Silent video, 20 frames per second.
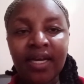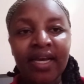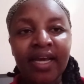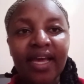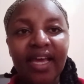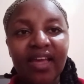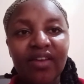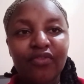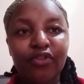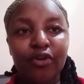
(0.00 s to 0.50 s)

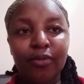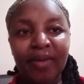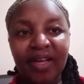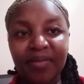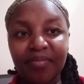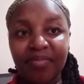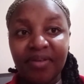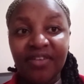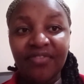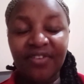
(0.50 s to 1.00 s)
And for my
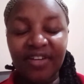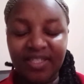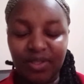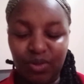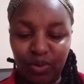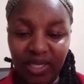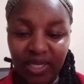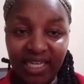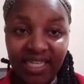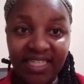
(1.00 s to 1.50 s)
beef as
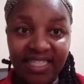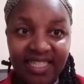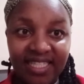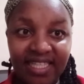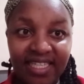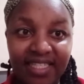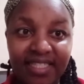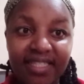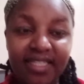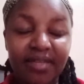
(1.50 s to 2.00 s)
well, it's the
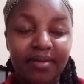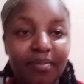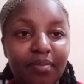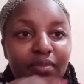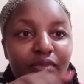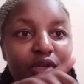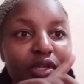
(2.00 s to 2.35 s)
same.